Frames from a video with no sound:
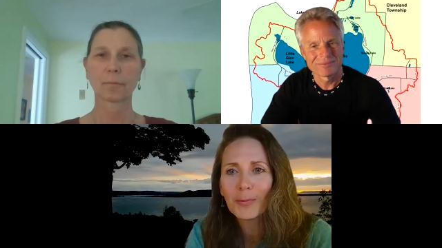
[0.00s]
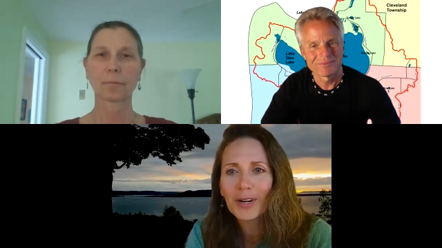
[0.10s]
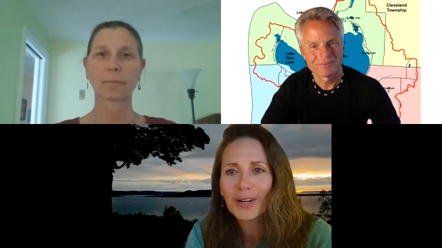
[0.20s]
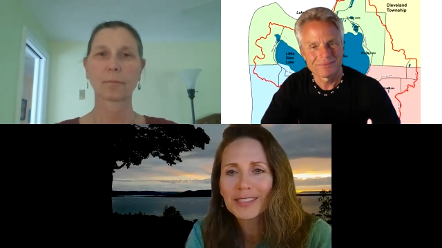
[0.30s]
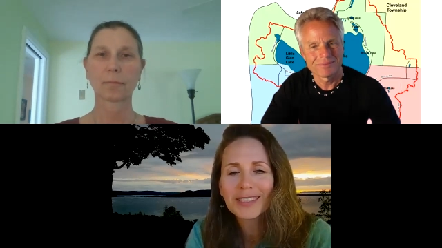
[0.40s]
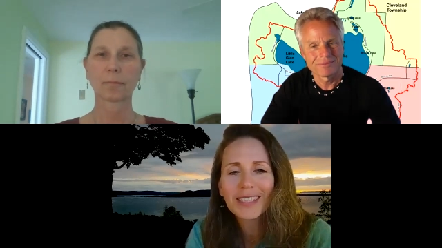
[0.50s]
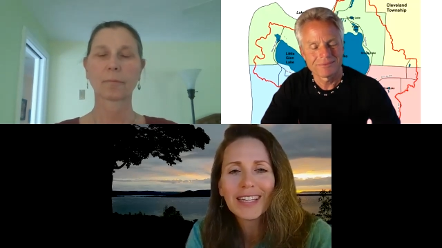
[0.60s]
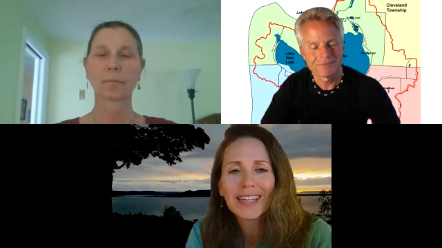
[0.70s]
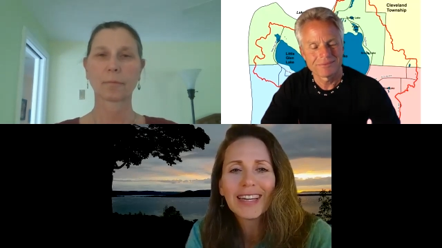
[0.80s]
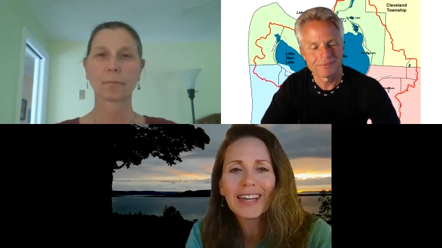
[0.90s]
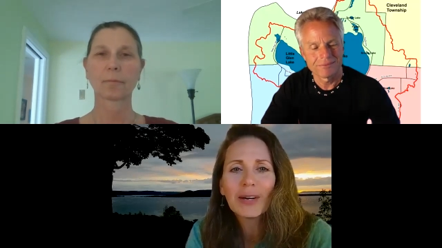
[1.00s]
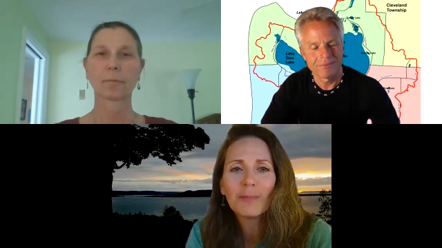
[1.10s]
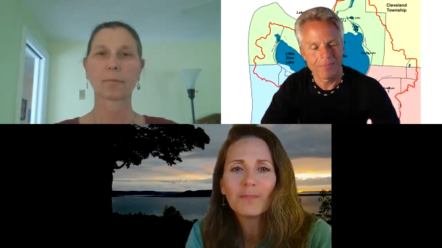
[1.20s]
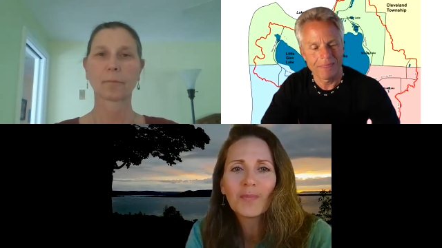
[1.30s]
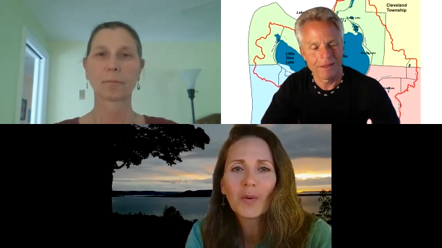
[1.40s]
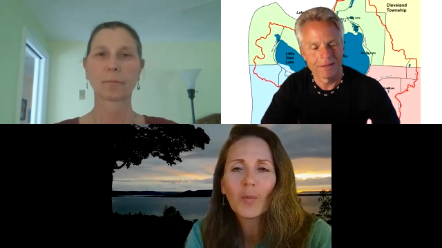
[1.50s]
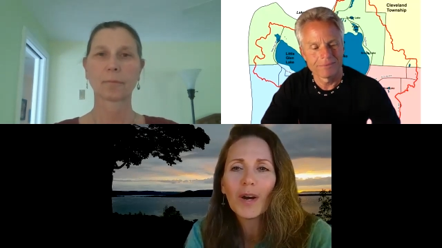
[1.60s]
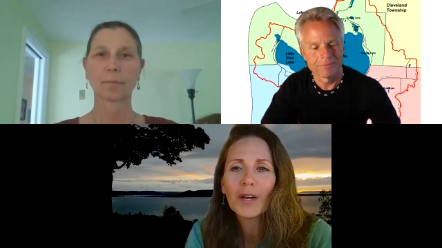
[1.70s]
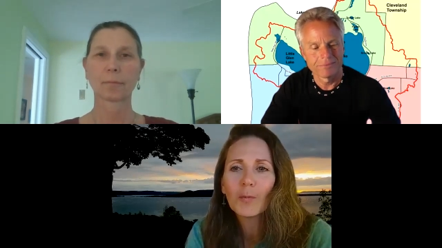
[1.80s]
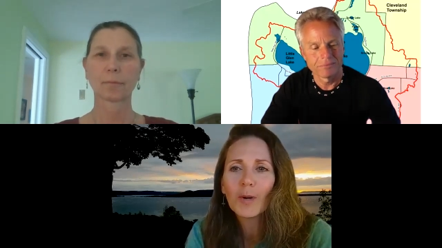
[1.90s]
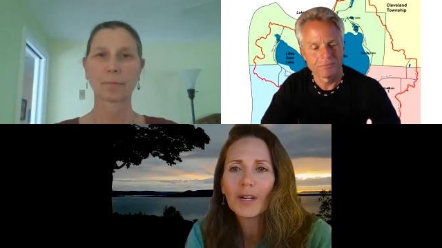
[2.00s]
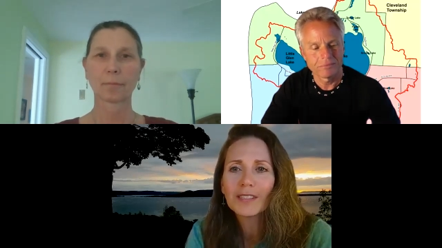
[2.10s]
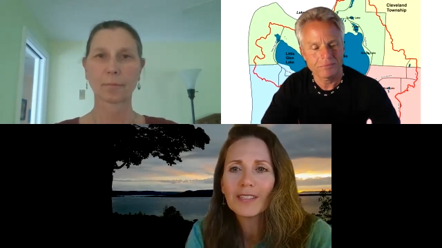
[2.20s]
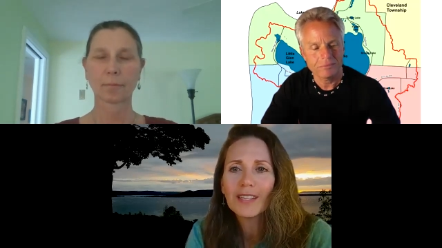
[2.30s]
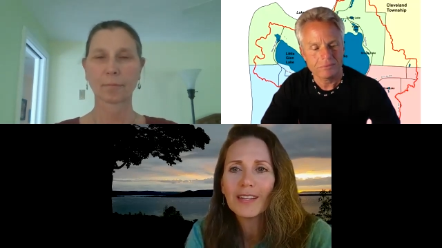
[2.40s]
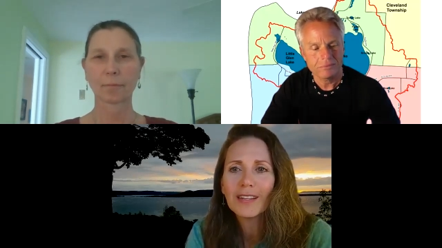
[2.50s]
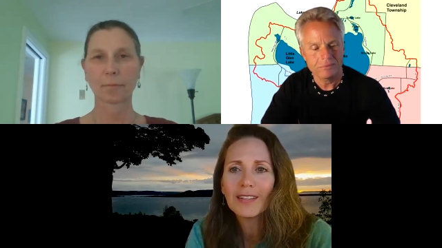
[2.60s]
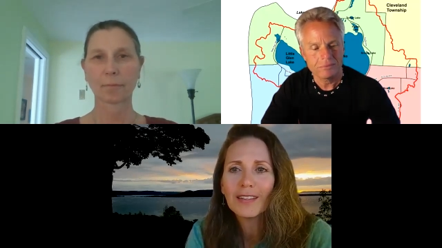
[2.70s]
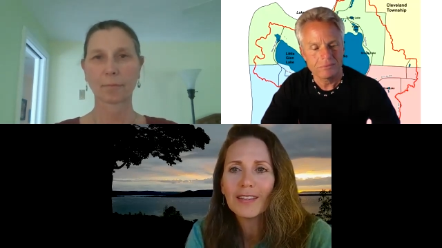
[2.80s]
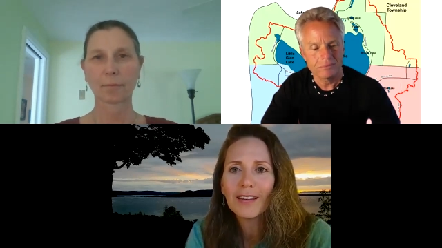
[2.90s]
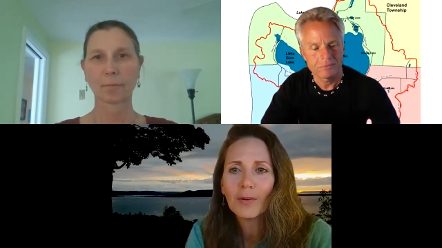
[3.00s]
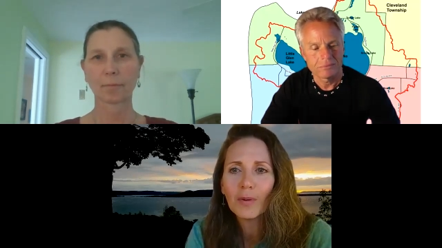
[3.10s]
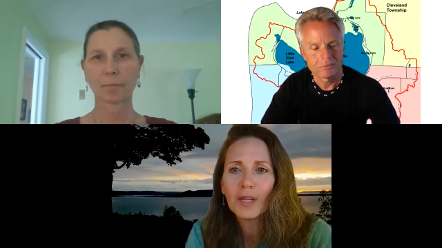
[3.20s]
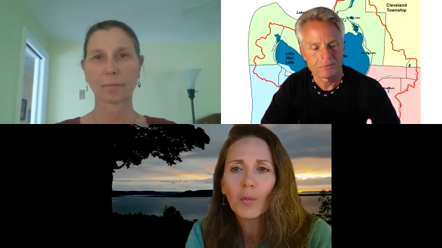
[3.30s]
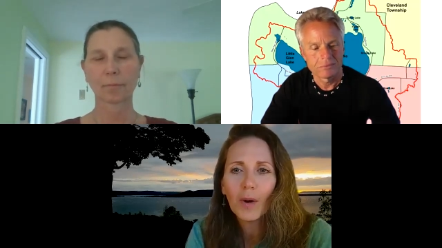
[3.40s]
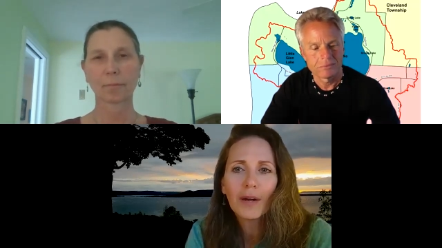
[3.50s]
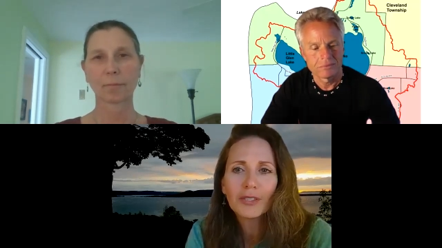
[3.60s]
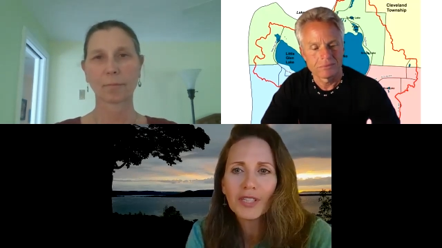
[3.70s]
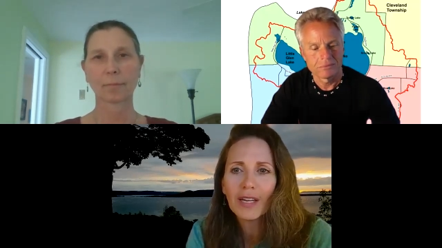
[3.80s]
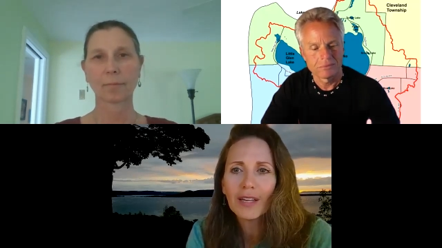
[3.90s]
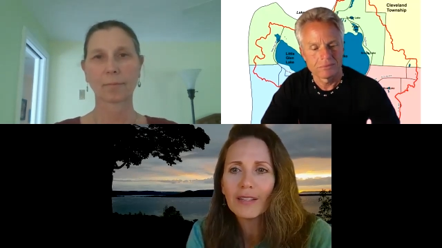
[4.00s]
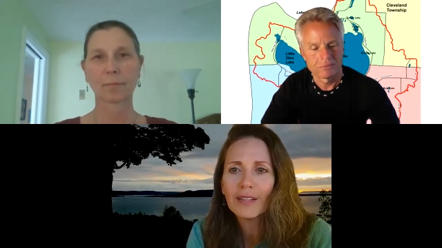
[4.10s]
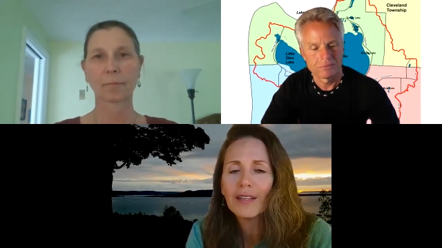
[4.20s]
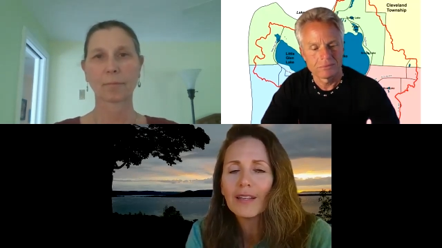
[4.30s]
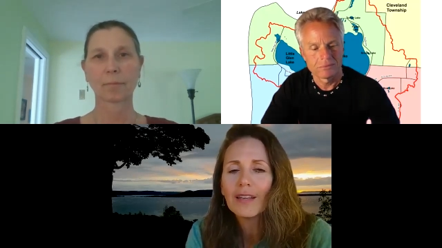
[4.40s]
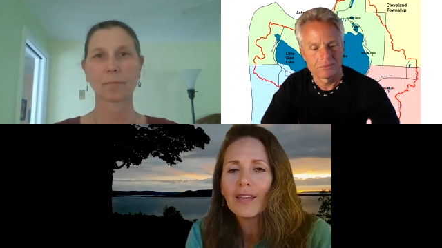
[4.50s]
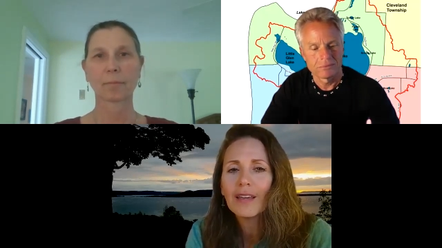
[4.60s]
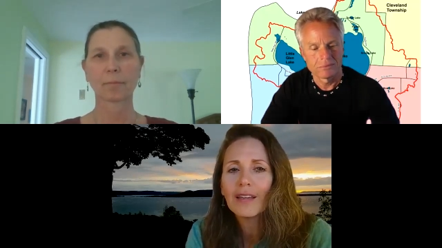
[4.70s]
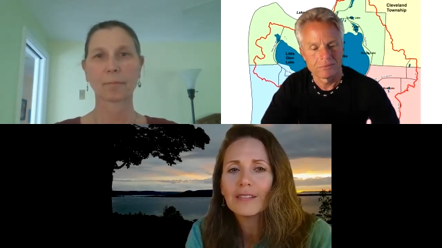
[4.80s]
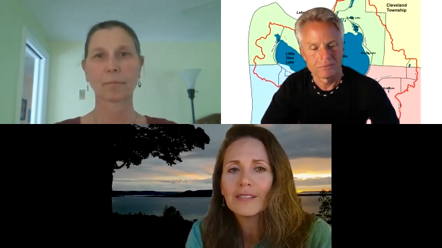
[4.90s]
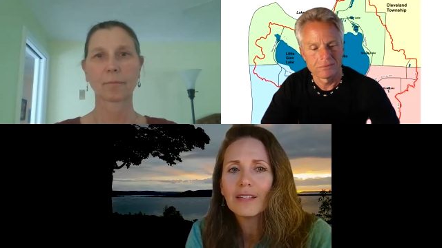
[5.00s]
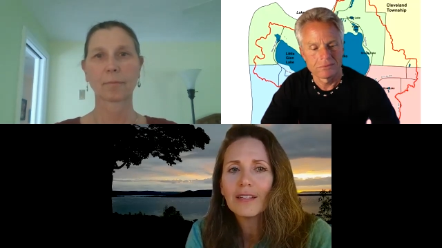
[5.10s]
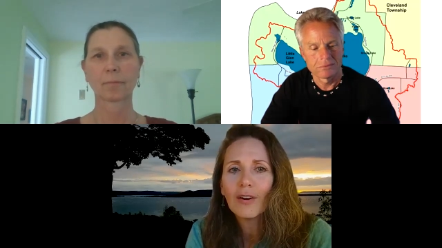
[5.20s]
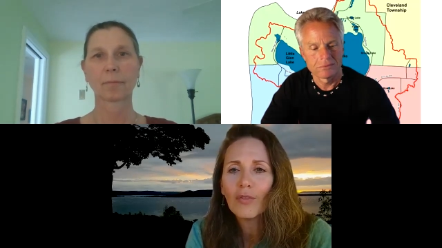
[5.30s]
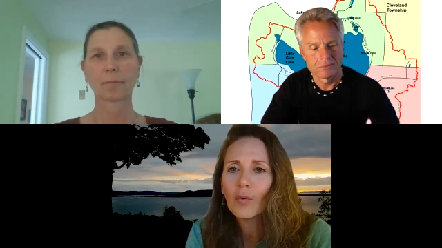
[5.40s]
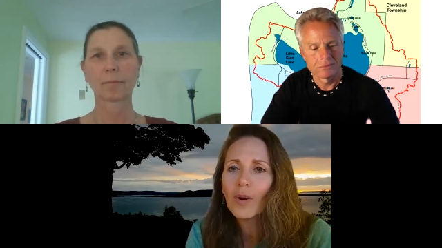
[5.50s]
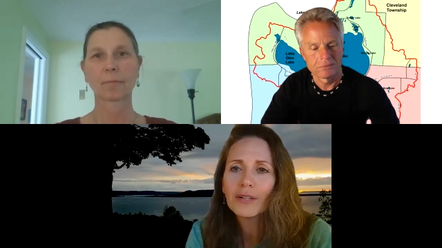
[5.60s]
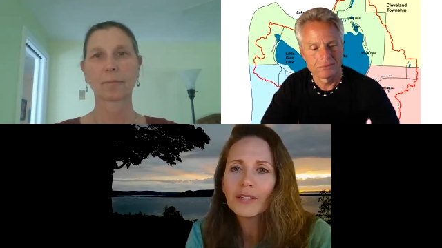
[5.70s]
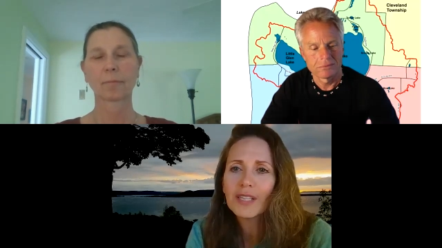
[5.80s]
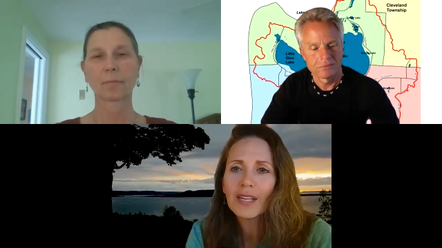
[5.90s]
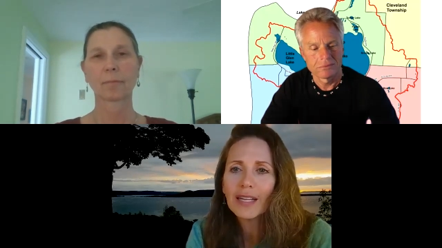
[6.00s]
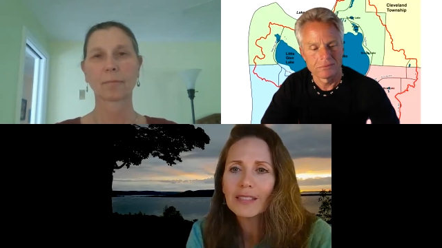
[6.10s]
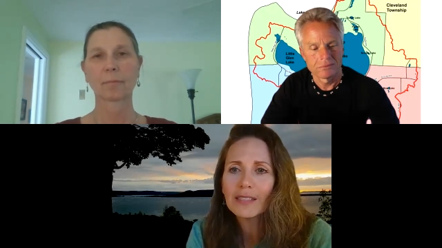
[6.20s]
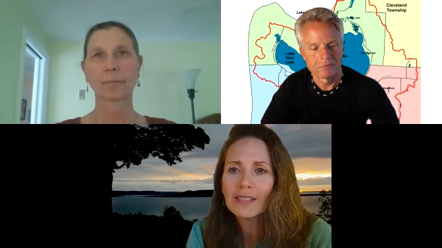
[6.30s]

Speaker 1: works. Um, water works in a, in, a, in a watershed, and all the water is connected.